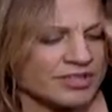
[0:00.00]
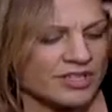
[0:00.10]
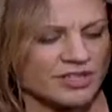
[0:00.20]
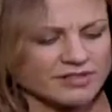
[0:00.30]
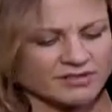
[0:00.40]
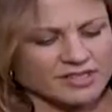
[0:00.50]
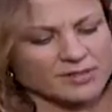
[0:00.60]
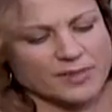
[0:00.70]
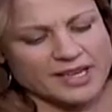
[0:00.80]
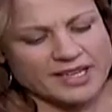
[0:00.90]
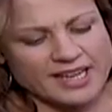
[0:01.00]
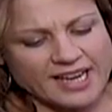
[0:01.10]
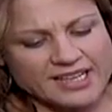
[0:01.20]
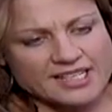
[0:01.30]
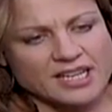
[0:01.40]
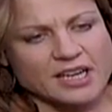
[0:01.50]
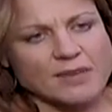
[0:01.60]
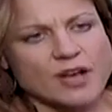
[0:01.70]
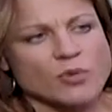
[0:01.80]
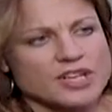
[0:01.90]
you start speculating
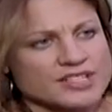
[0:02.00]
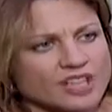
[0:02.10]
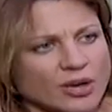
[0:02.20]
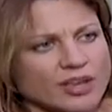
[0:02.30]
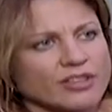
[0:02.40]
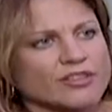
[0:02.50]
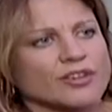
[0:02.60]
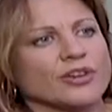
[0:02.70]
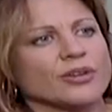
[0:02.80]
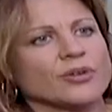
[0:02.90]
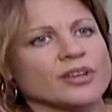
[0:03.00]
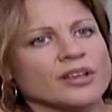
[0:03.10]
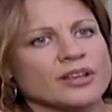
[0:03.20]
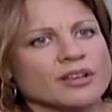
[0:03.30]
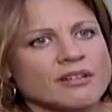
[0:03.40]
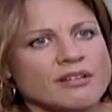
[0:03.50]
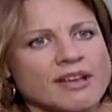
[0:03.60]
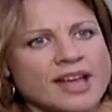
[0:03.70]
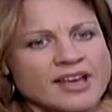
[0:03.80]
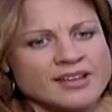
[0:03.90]
about what he's going through
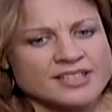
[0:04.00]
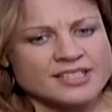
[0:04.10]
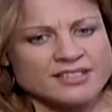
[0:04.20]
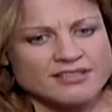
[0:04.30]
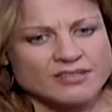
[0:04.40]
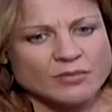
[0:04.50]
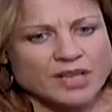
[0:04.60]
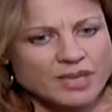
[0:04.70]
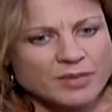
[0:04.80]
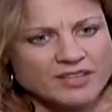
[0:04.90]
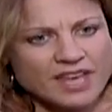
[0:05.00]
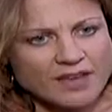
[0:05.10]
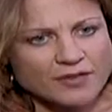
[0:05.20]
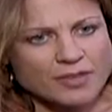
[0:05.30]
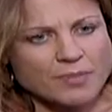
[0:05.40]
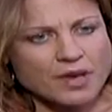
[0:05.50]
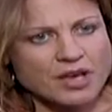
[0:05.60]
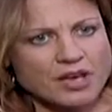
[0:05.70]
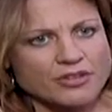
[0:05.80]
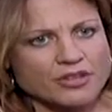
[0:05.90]
and will he be there for the
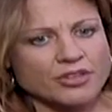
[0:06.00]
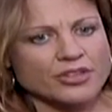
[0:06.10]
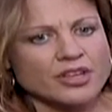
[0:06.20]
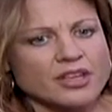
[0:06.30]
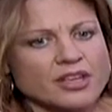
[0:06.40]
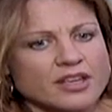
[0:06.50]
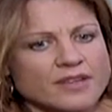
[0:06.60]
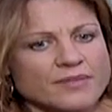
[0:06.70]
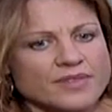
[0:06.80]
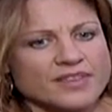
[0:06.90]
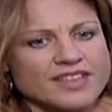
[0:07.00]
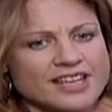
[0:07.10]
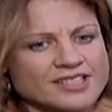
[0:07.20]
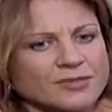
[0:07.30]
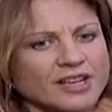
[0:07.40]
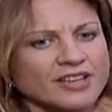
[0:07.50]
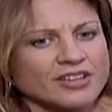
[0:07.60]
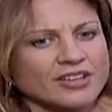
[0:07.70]
birth, that's when